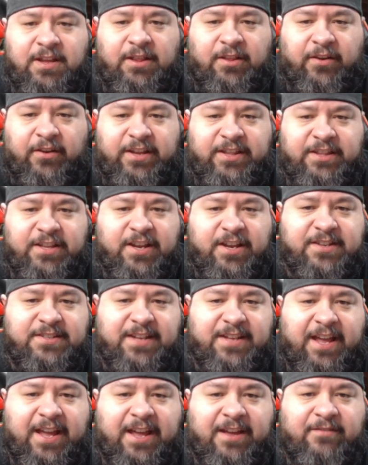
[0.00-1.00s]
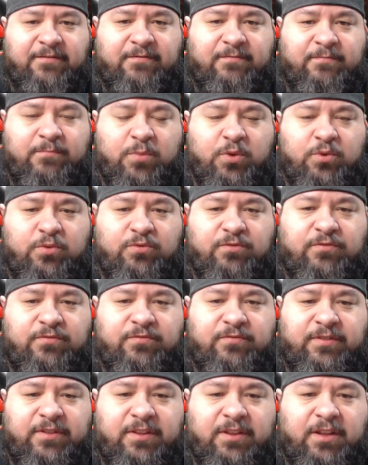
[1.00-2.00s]
He does have
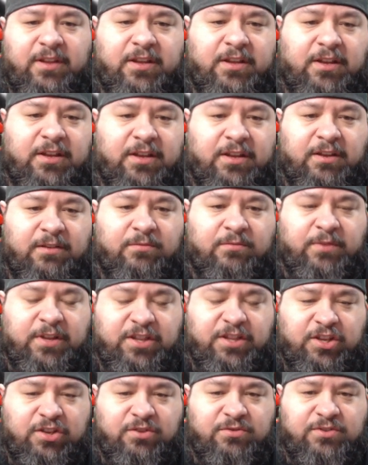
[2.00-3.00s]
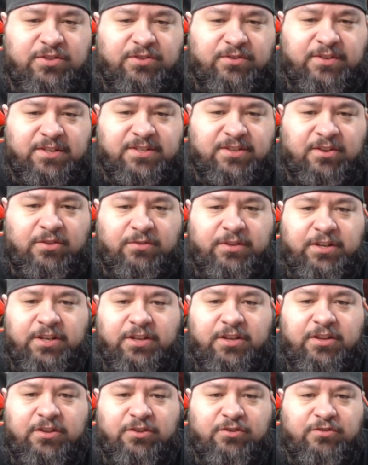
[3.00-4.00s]
move uh, reduced, so it's only
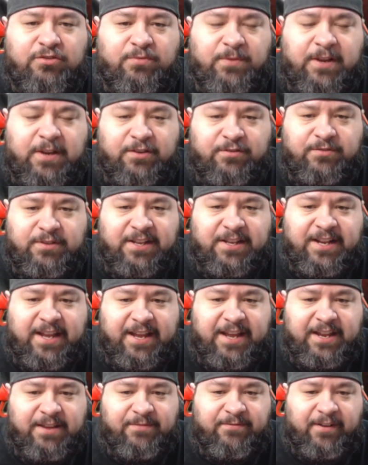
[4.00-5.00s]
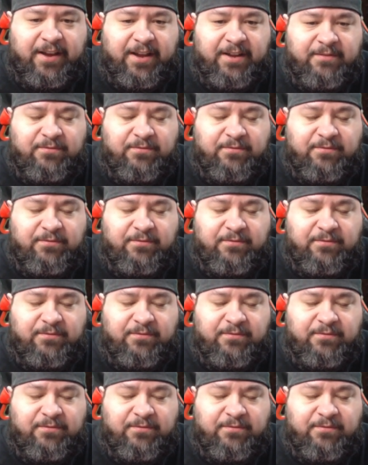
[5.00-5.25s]
going to do 385,